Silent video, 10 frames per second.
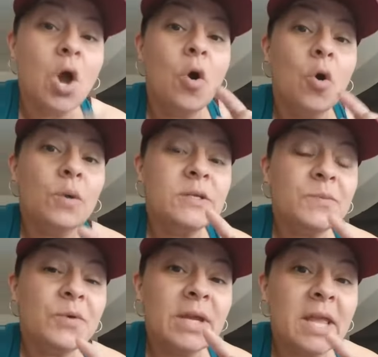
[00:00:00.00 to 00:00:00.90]
Holy
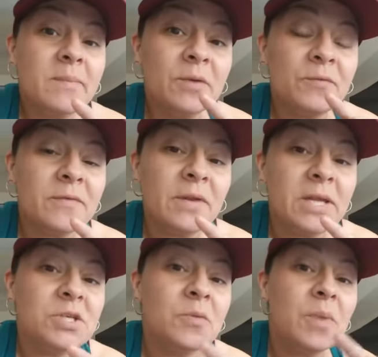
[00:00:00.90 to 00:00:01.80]
Spirit gave me a
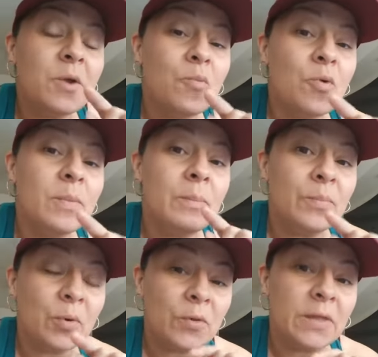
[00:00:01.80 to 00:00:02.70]
revelation about a woman
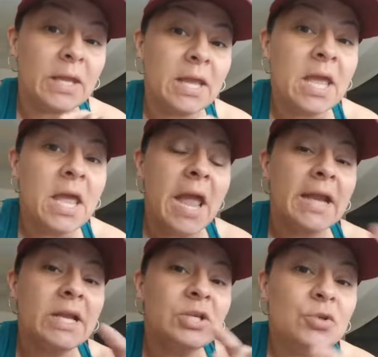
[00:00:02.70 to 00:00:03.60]
birthing,
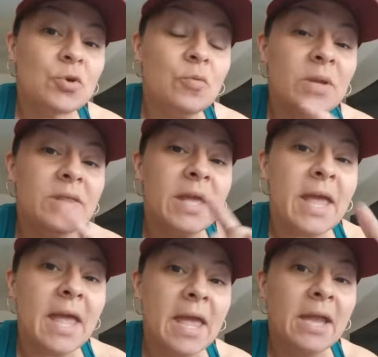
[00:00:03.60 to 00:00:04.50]
and he showed me the
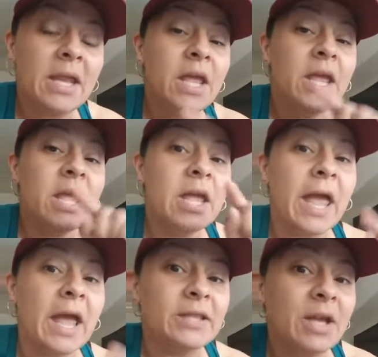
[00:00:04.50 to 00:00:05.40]
head
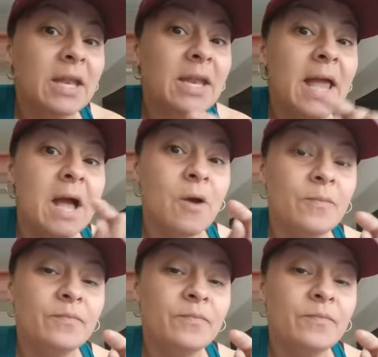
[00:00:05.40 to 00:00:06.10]
at the canal.